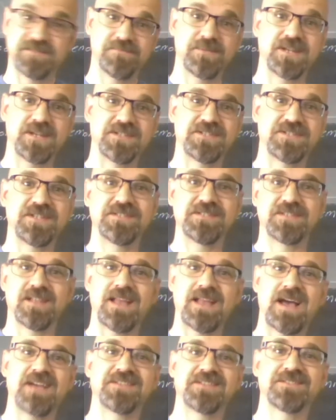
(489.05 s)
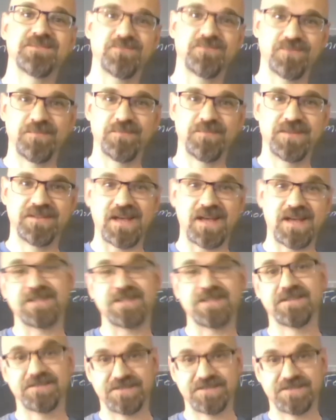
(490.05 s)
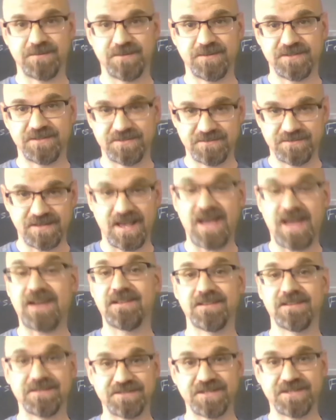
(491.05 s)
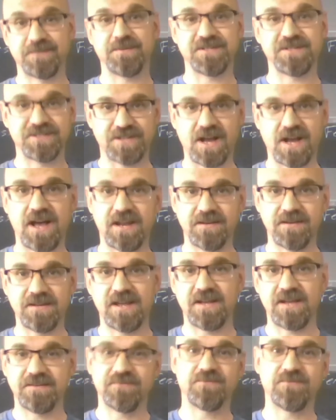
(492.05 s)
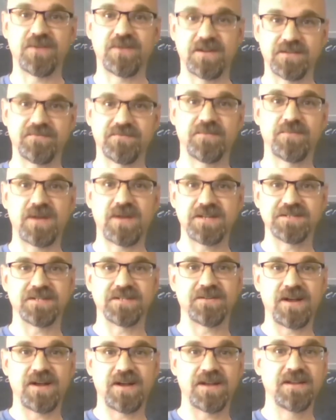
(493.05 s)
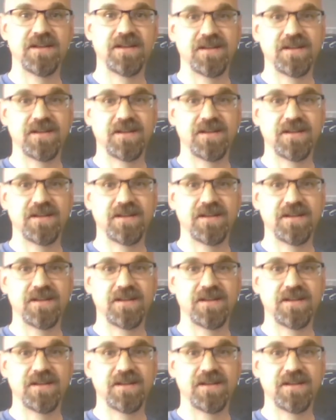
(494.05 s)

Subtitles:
because she's the last woman that had a legitimate shot at running for president, right?